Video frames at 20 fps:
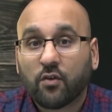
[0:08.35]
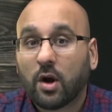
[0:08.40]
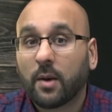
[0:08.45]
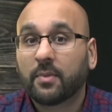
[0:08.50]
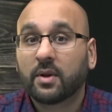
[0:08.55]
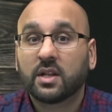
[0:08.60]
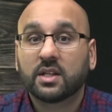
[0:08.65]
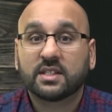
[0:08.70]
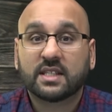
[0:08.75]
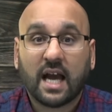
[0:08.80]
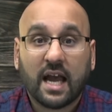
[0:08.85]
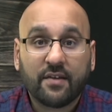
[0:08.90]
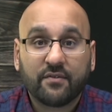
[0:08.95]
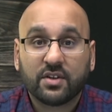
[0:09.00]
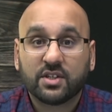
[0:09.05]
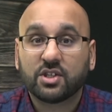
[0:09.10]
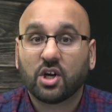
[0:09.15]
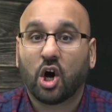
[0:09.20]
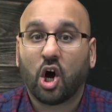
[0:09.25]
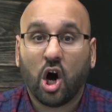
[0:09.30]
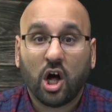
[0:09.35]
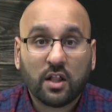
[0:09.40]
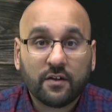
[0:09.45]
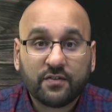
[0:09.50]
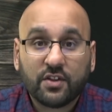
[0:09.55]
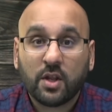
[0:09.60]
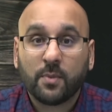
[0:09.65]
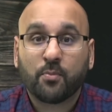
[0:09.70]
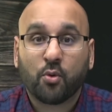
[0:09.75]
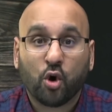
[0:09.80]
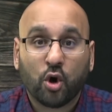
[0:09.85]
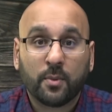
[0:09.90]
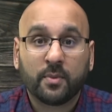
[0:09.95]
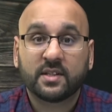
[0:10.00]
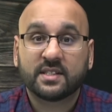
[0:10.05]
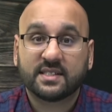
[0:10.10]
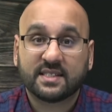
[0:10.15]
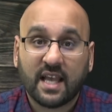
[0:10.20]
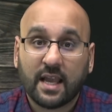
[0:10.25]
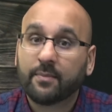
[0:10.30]
I'm going to dive into all of the important
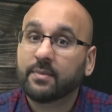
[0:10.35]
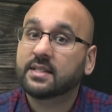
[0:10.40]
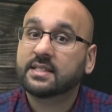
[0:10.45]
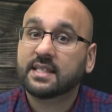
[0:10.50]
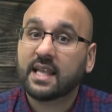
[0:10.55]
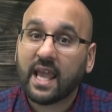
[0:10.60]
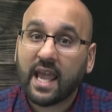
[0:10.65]
segments